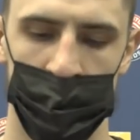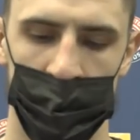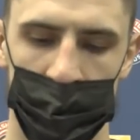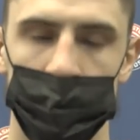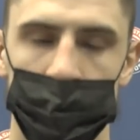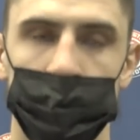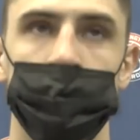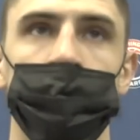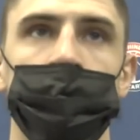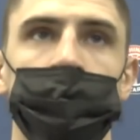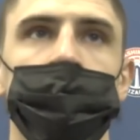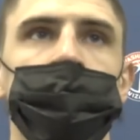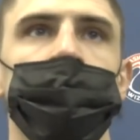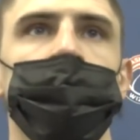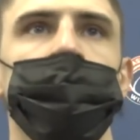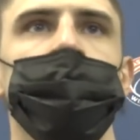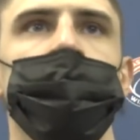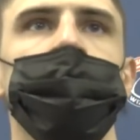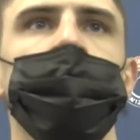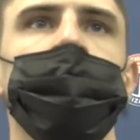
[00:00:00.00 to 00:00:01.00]
going on? How
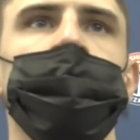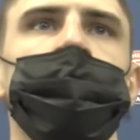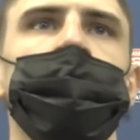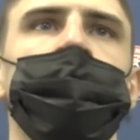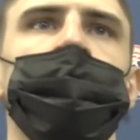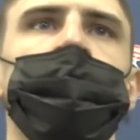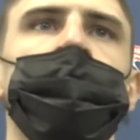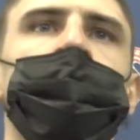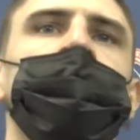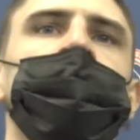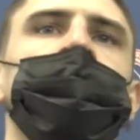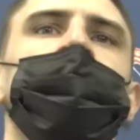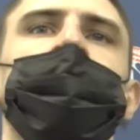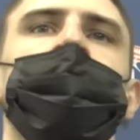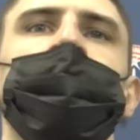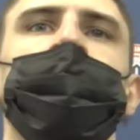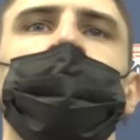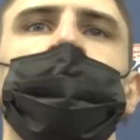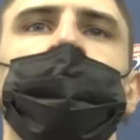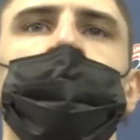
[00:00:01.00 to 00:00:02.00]
are you?
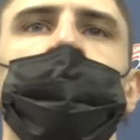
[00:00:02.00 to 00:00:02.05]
